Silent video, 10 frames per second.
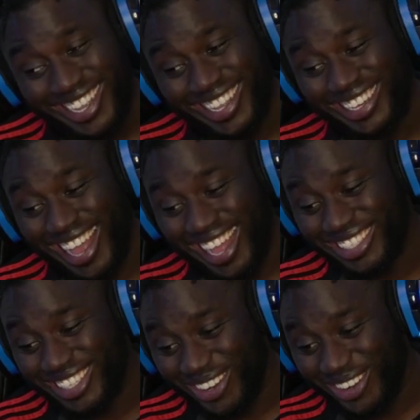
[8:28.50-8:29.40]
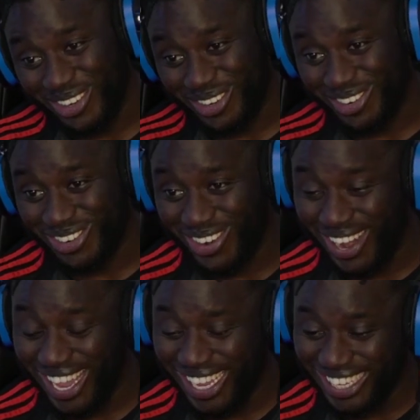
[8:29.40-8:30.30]
That's
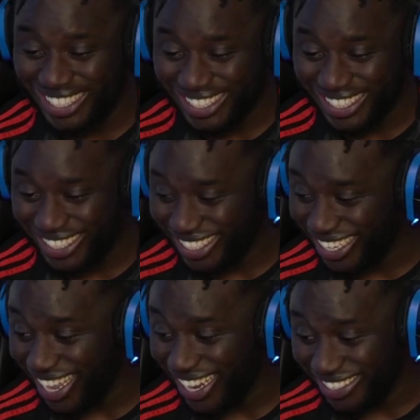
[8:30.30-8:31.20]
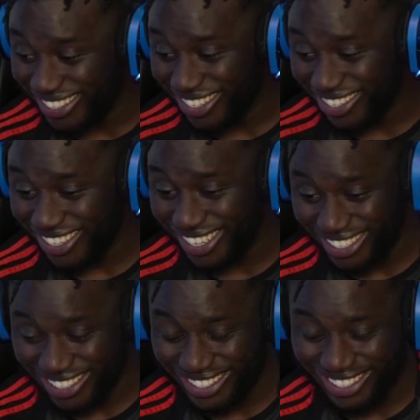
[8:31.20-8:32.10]
crazy. That is
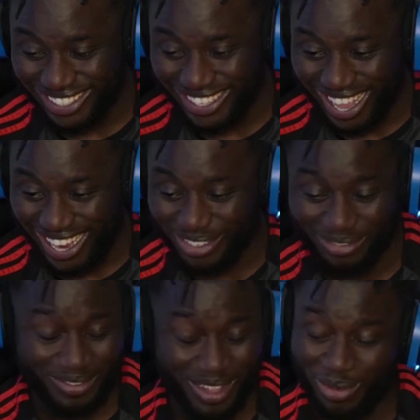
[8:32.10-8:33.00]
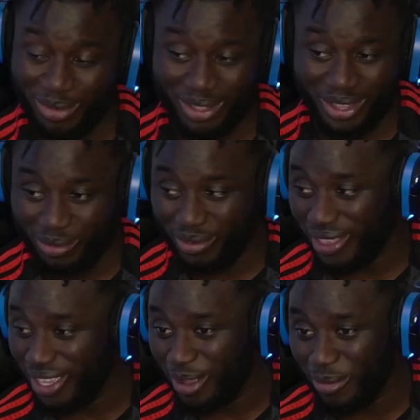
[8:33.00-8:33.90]
crazy. I don't even
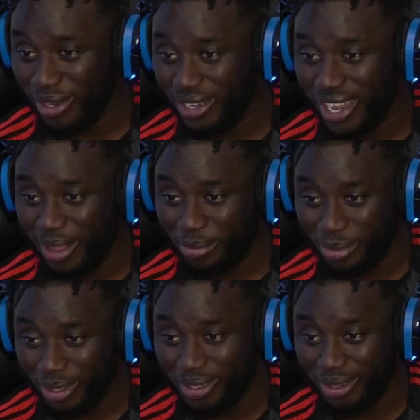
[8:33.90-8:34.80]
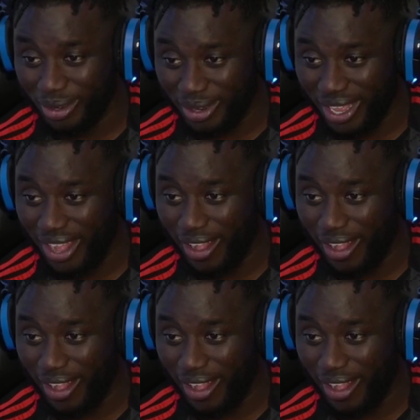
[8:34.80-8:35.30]
think about that, but okay.